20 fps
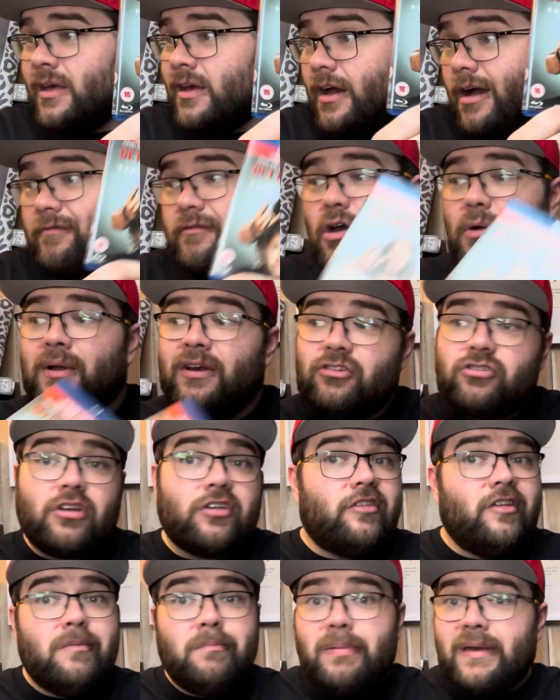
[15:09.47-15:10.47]
I've no
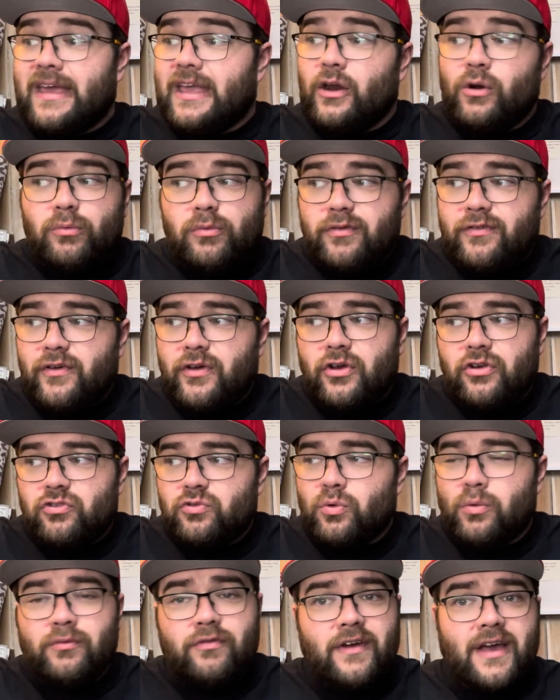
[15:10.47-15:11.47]
interest in picking up the first
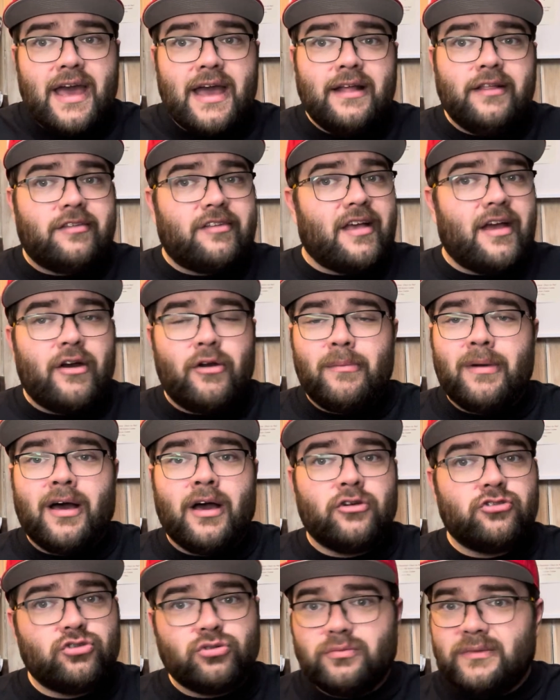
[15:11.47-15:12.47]
one, Forgetting Sarah
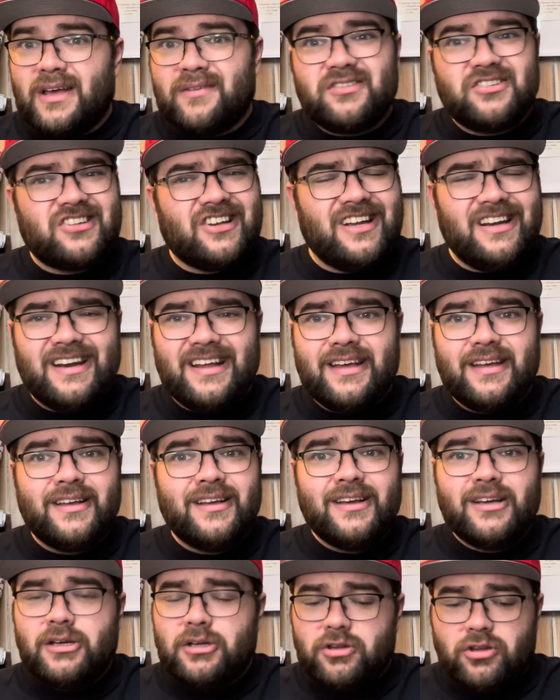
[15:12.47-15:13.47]
Marshall. Never seen it.
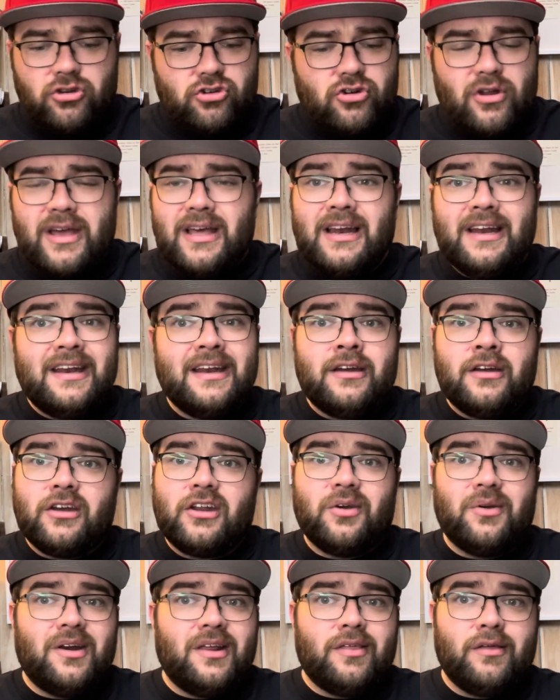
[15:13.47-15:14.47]
The trailer didn't
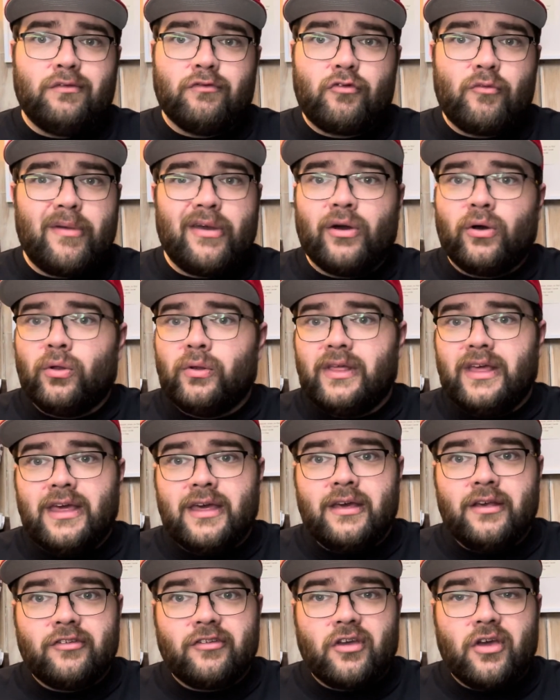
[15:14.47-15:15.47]
do anything for me all the
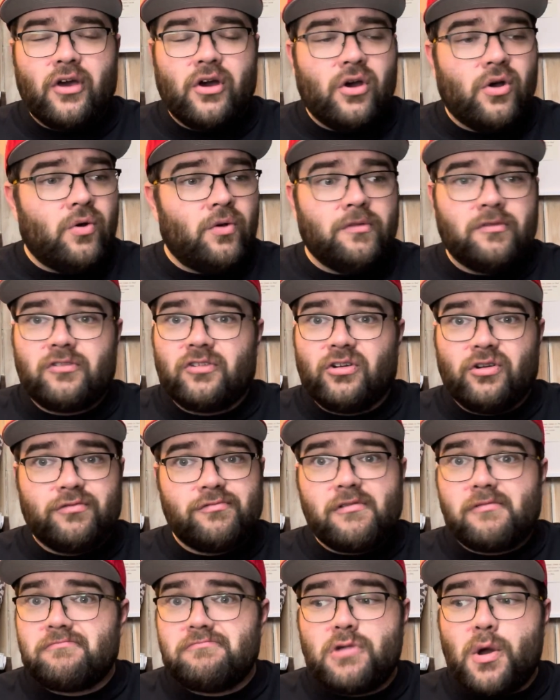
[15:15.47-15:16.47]
years ago, and
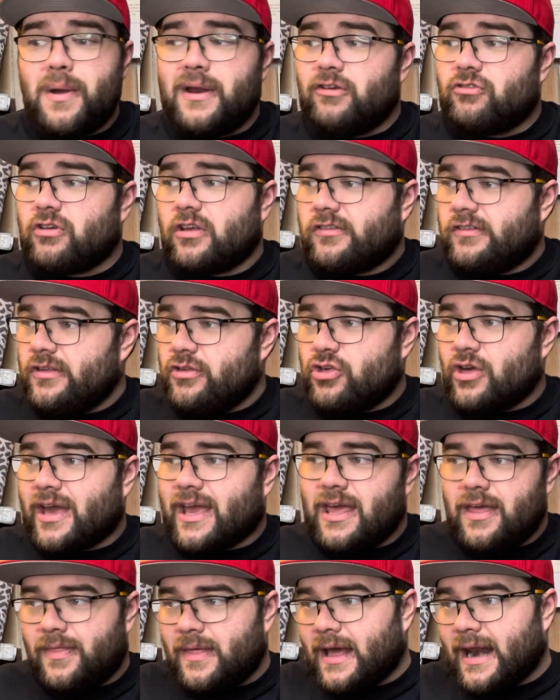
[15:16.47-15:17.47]
so no interest in
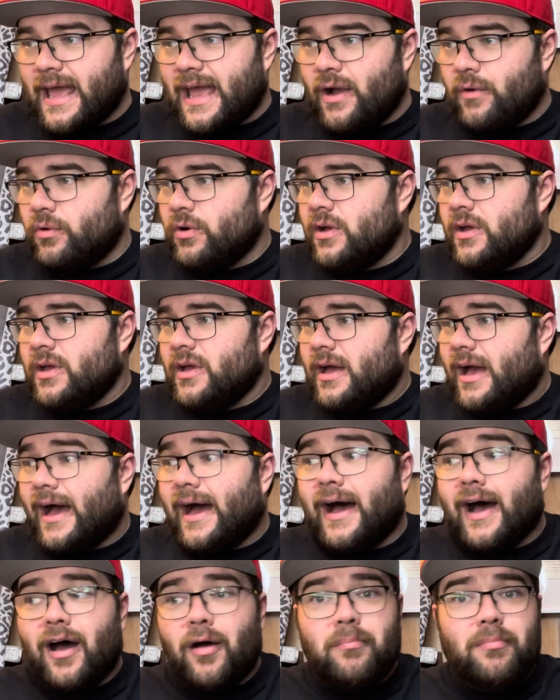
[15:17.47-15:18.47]
checking that out.
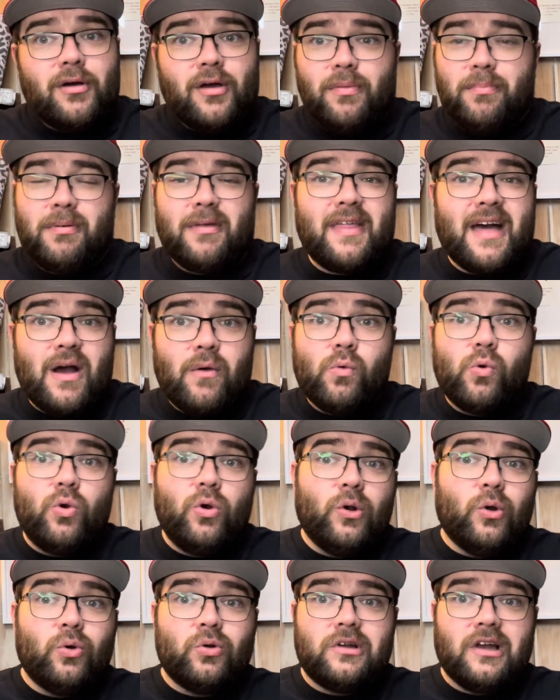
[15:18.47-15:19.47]
But that one
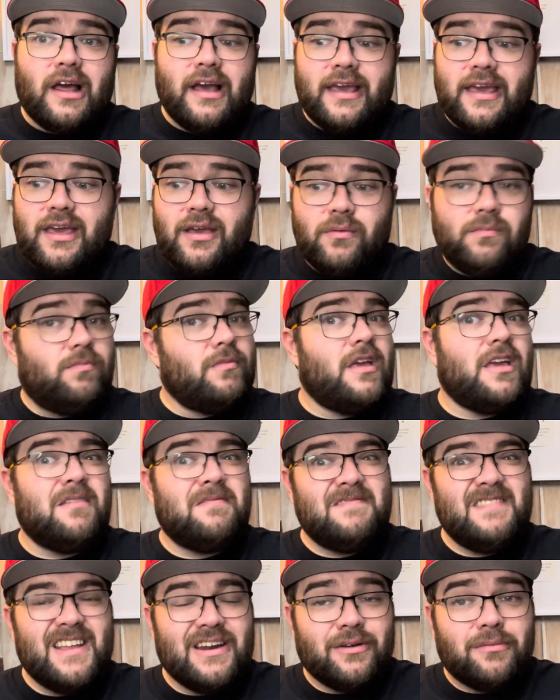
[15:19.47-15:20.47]
looked like it
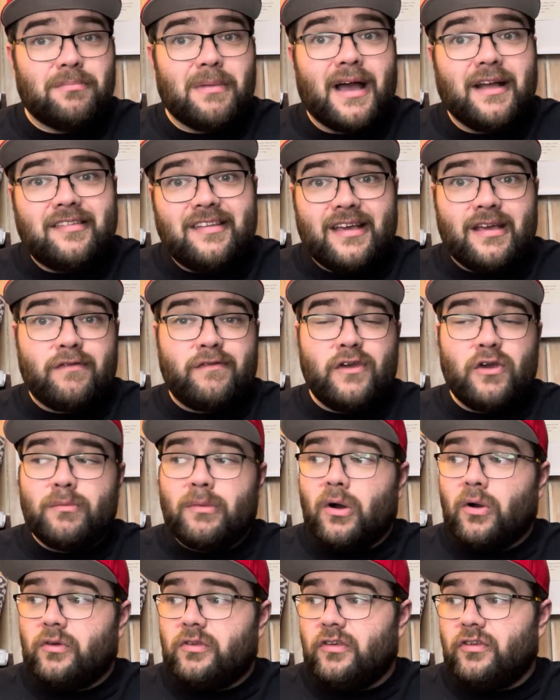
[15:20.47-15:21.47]
you know, might tick a few
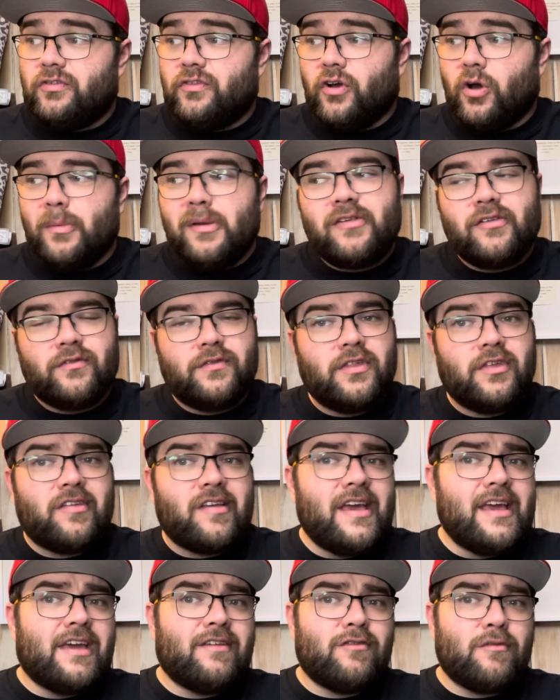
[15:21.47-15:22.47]
boxes for me. So for the
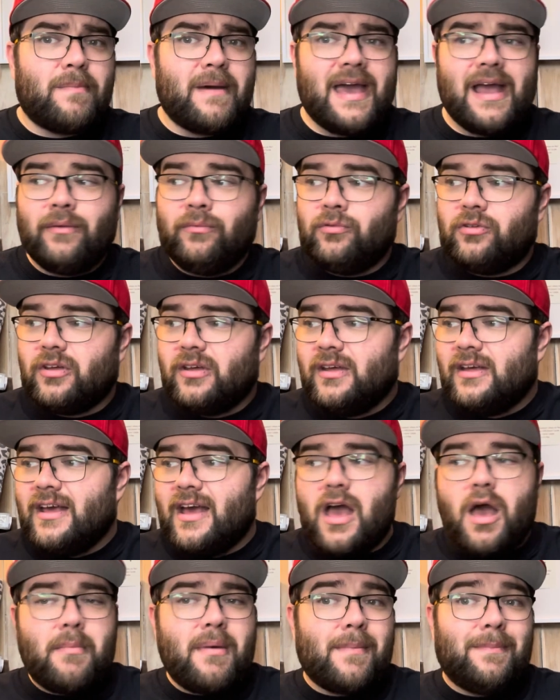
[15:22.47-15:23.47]
sake of £1,
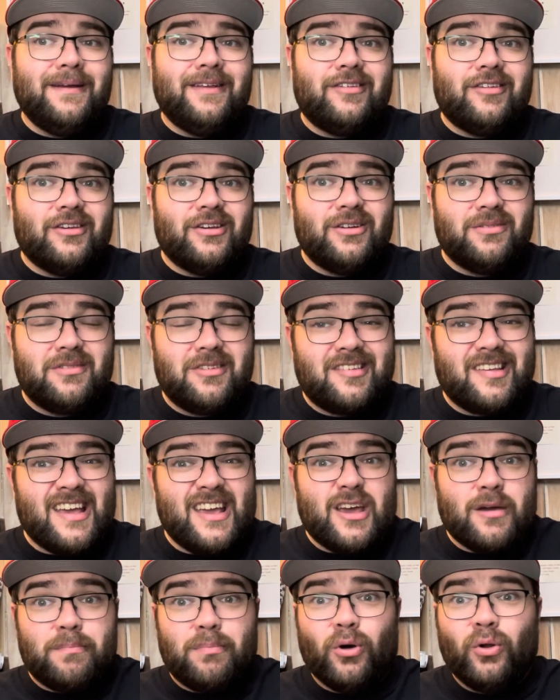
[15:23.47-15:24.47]
I'm happy to take
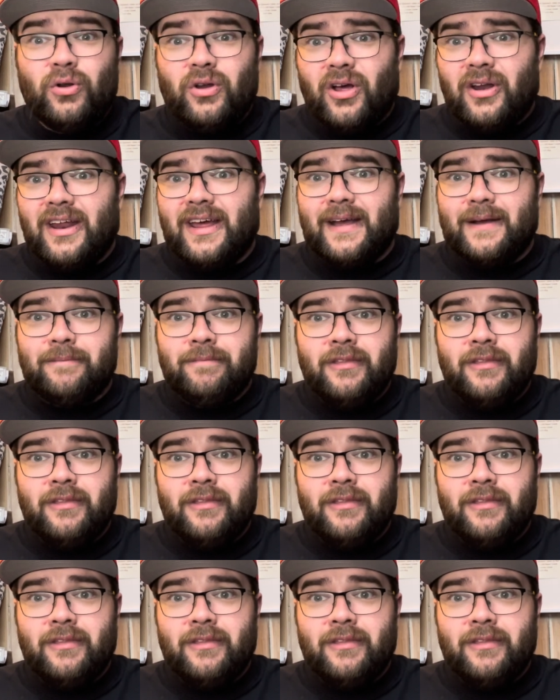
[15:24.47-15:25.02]
a punt on it.